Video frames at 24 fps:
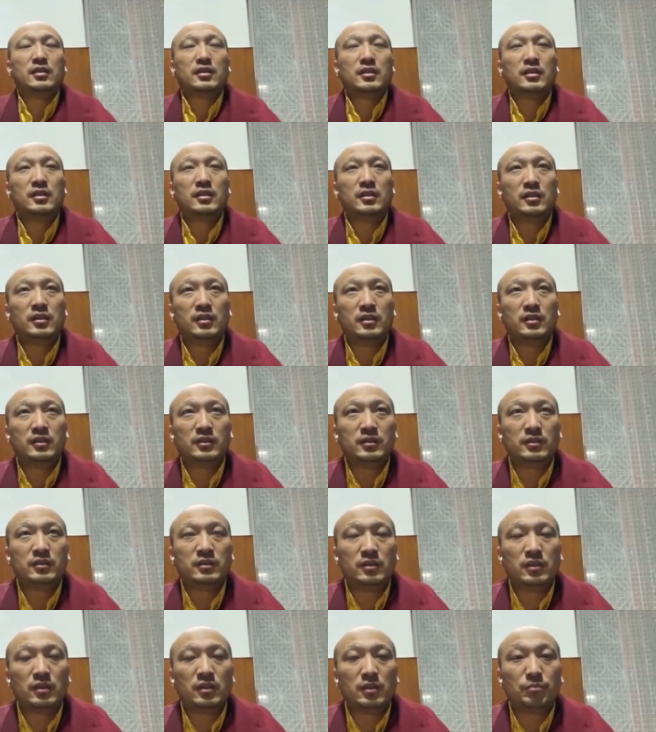in
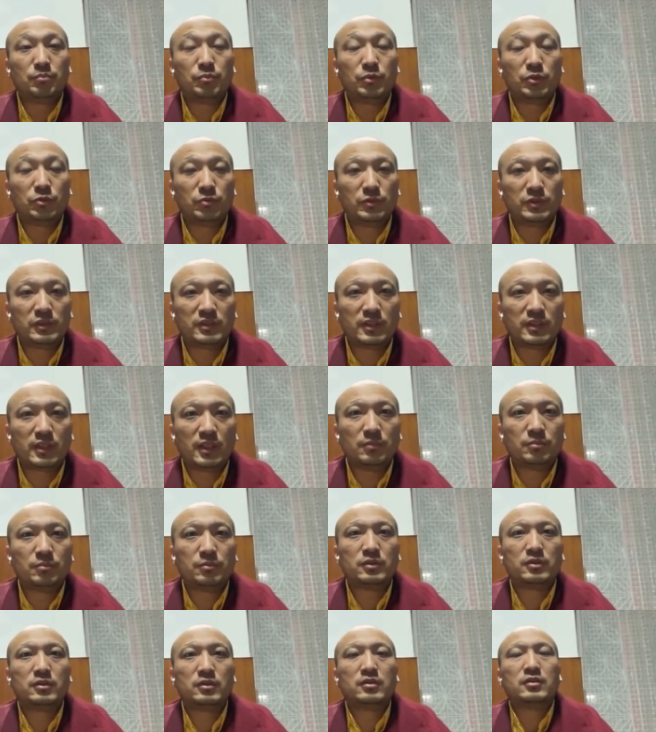previous
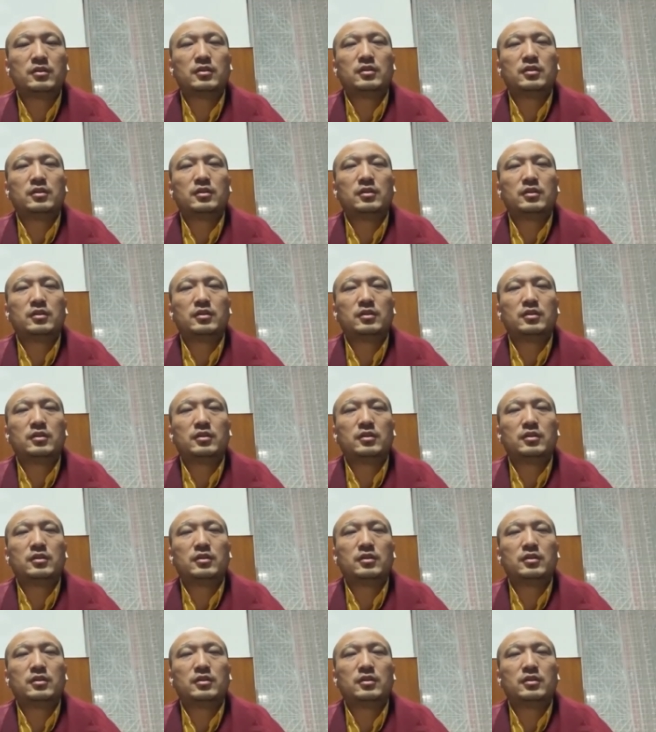times,